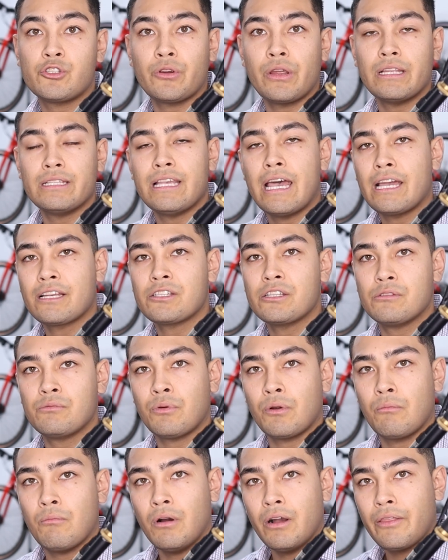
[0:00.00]
transactions
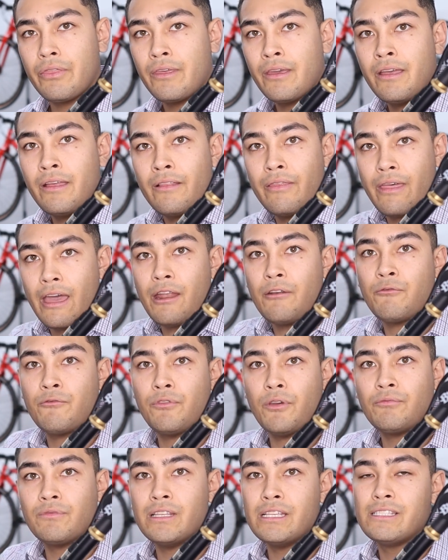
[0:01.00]
per month, that
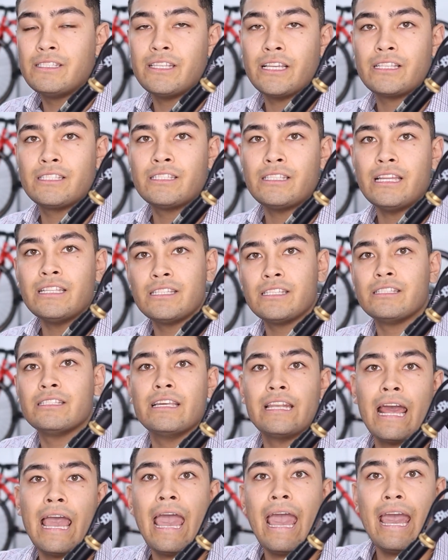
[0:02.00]
fifty-six cents is
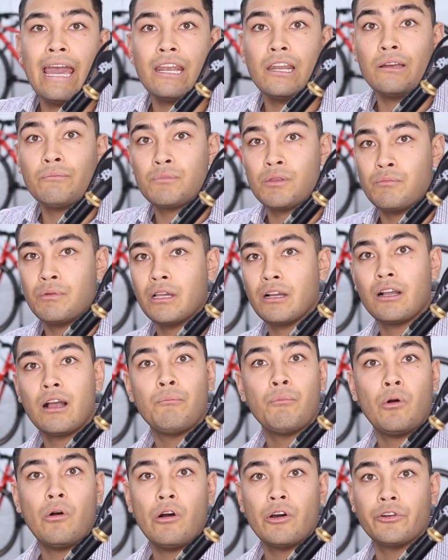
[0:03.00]
going to add up to be a
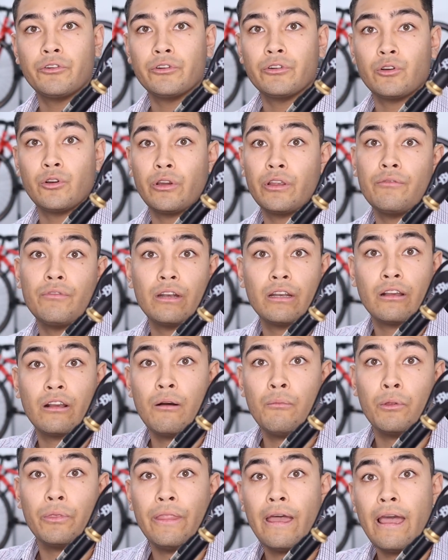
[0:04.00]
couple hundred or even a couple